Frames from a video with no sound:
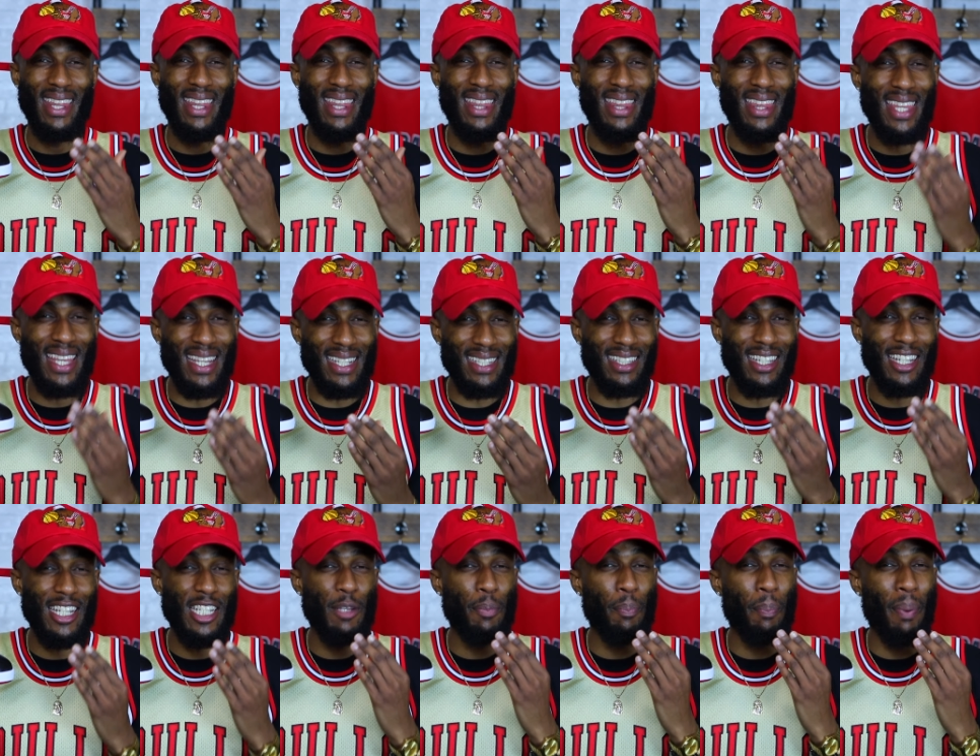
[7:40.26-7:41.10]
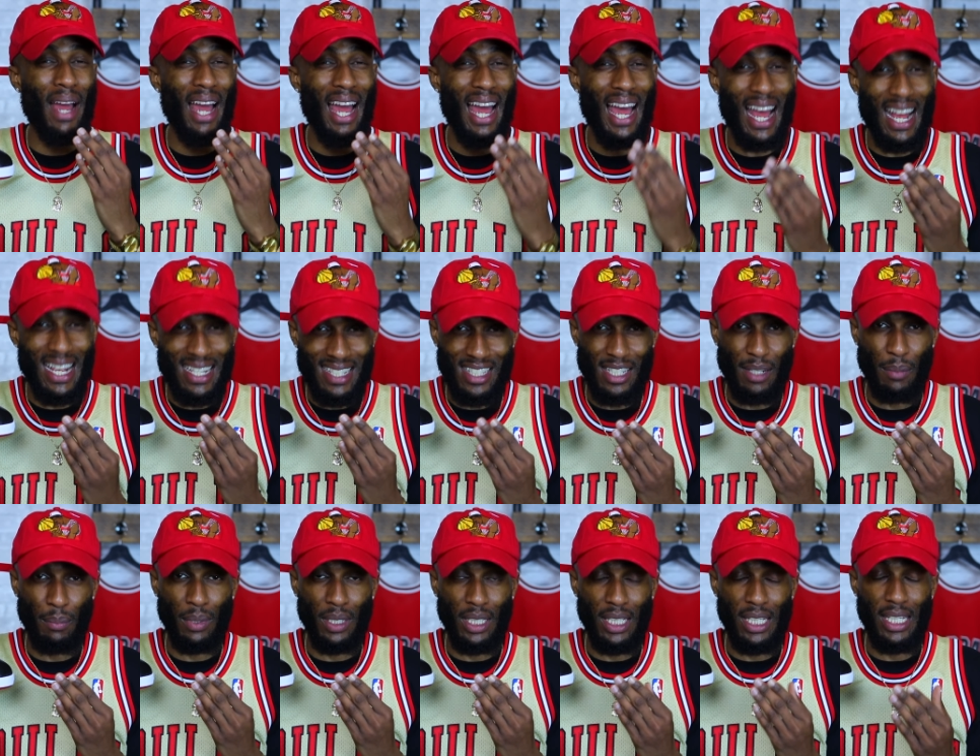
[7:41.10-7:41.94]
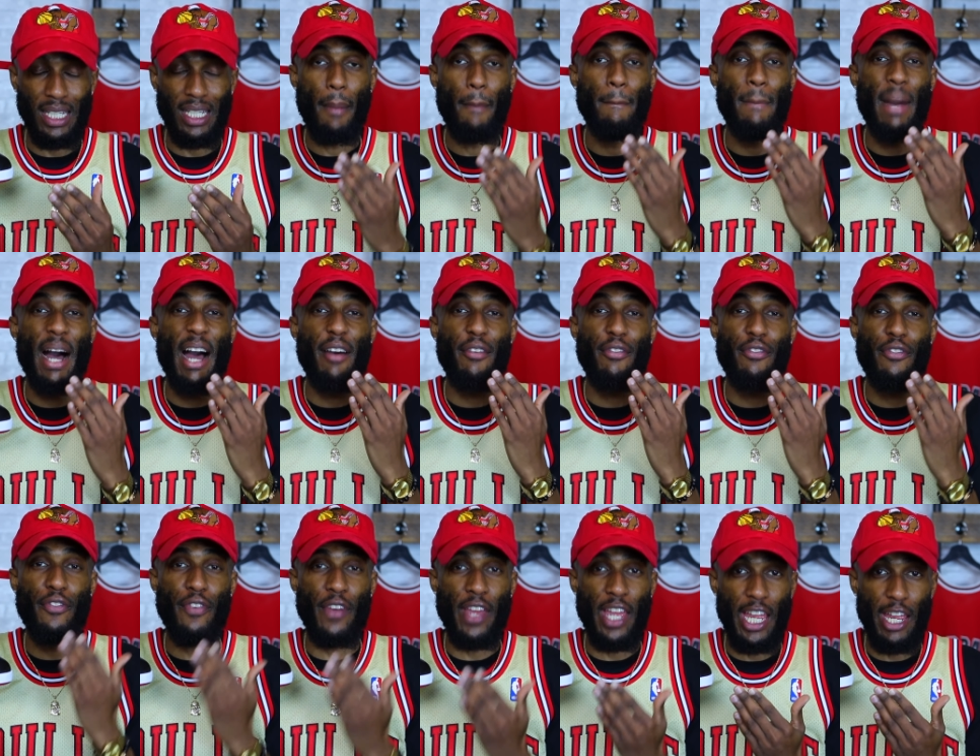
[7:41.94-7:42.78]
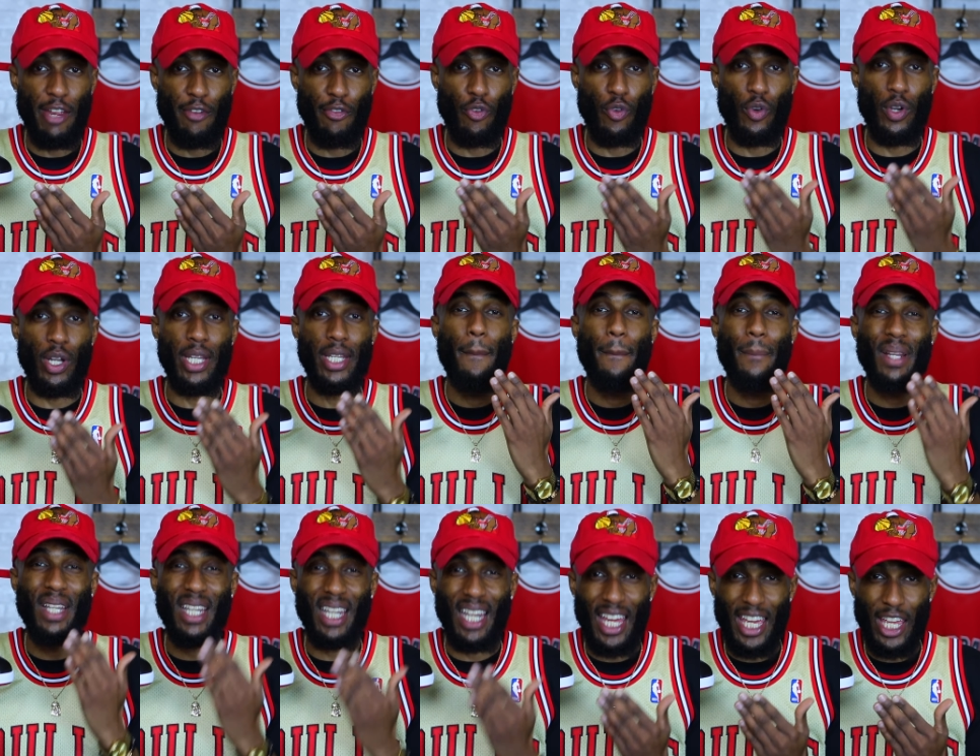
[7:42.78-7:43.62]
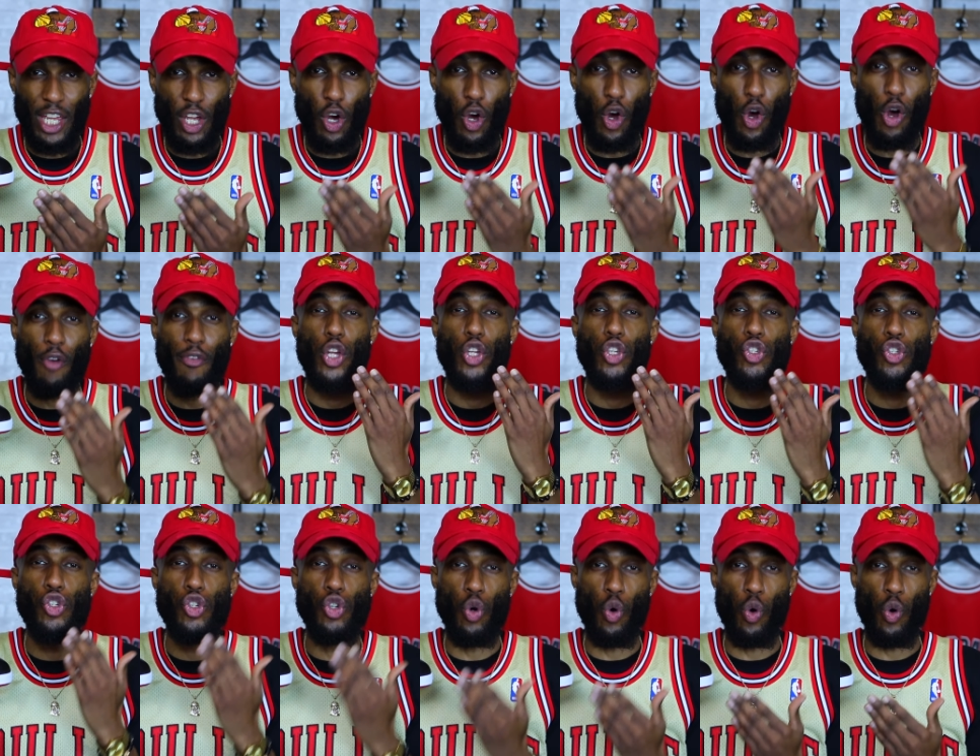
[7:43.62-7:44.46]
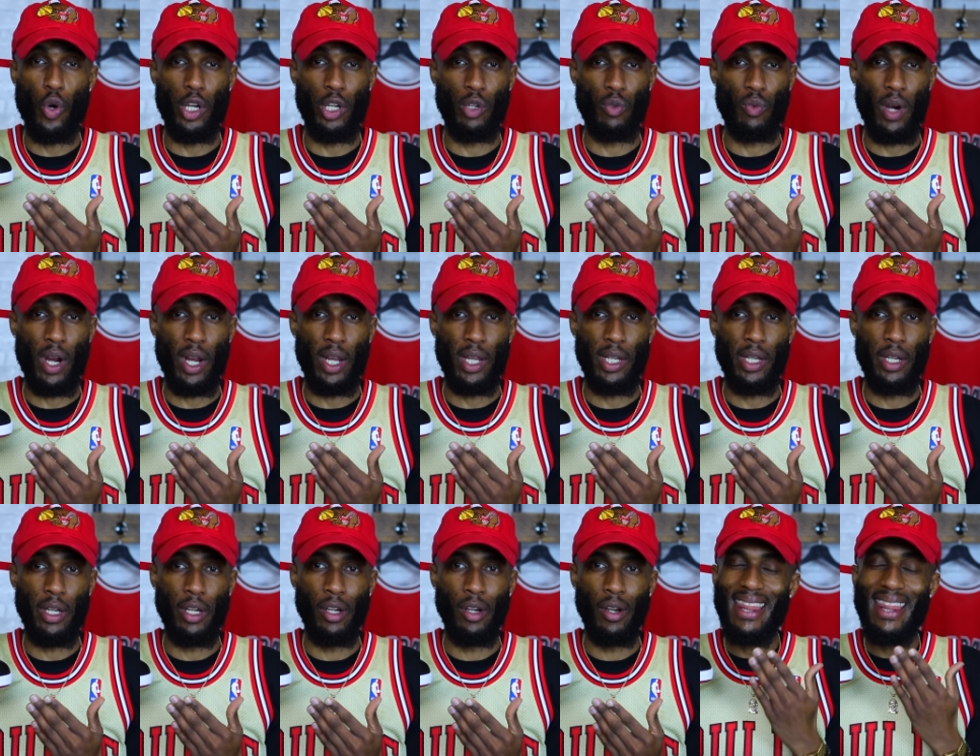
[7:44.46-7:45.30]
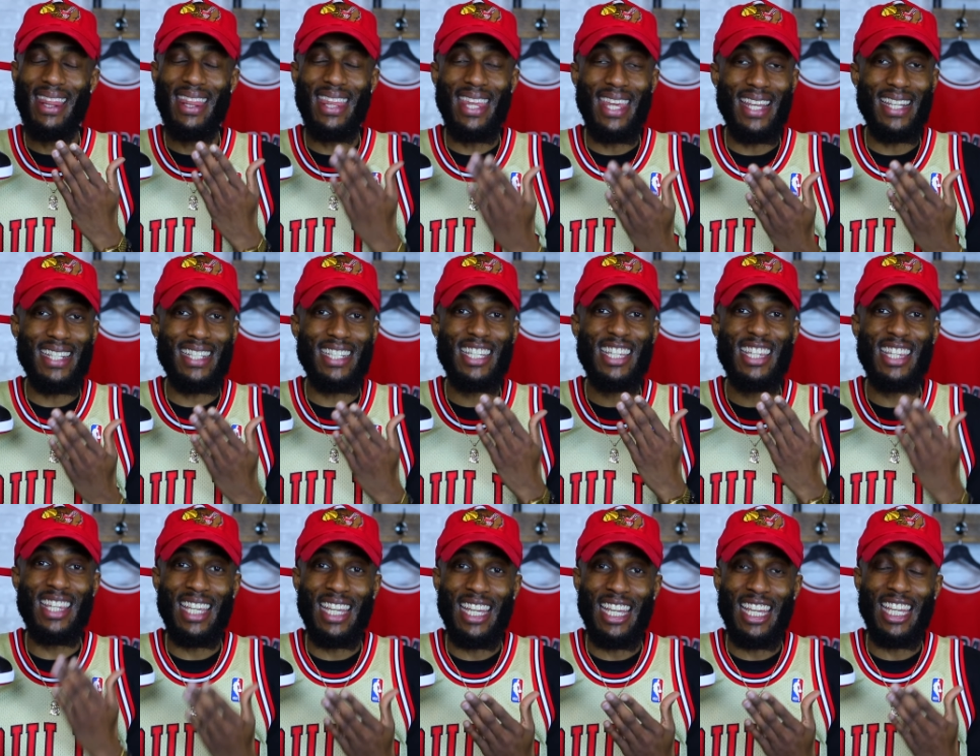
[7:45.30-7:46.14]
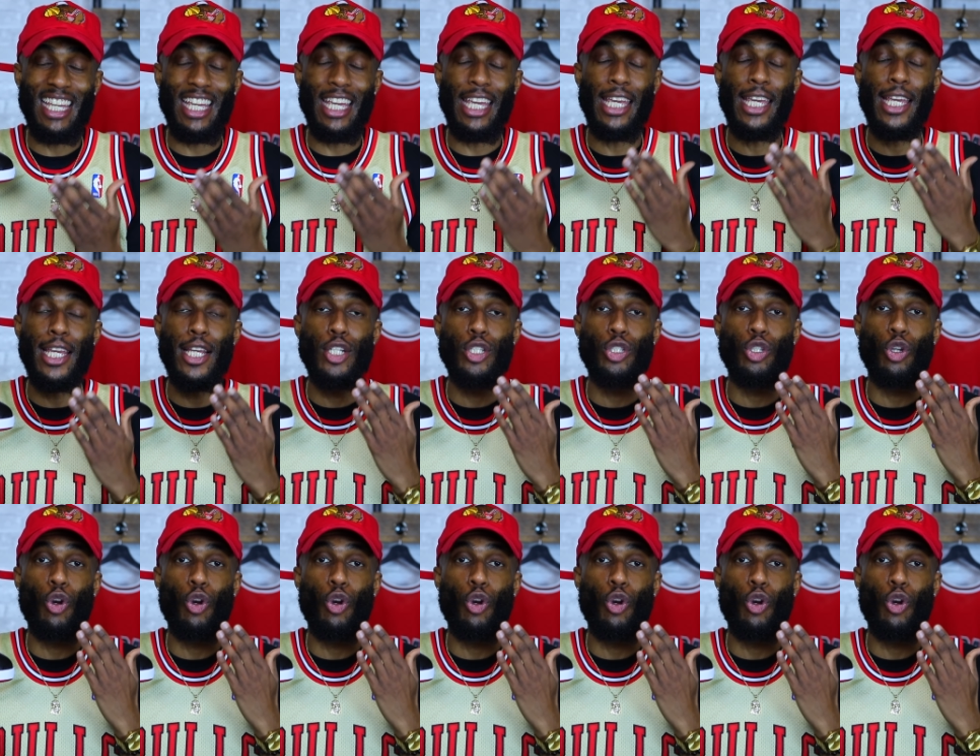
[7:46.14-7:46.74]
This is possibly my favorite playoff Jordan right here. This thing is